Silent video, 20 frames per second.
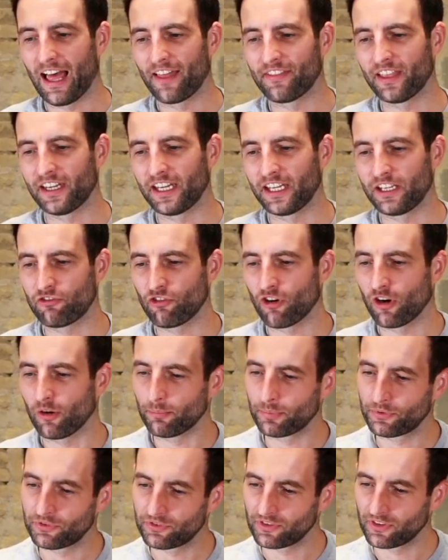And then he
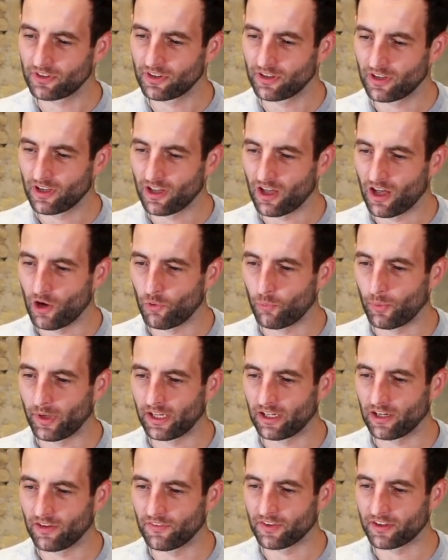drops a
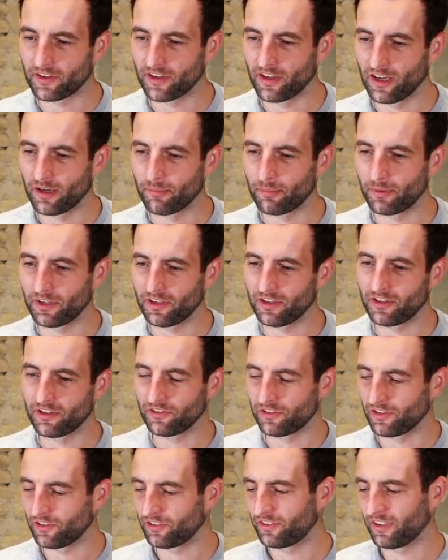wheel on the curb that you
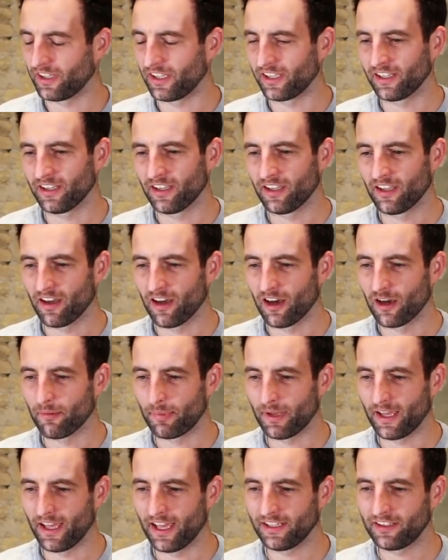can just see
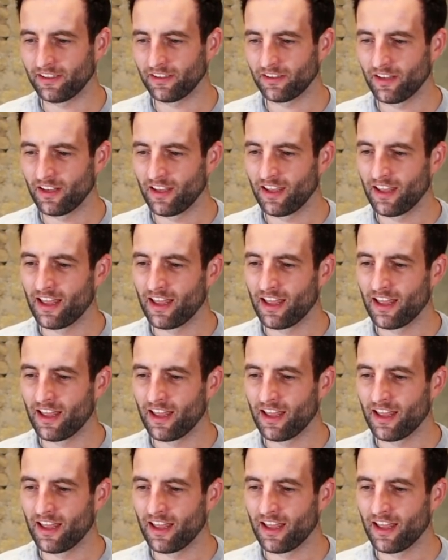up ahead.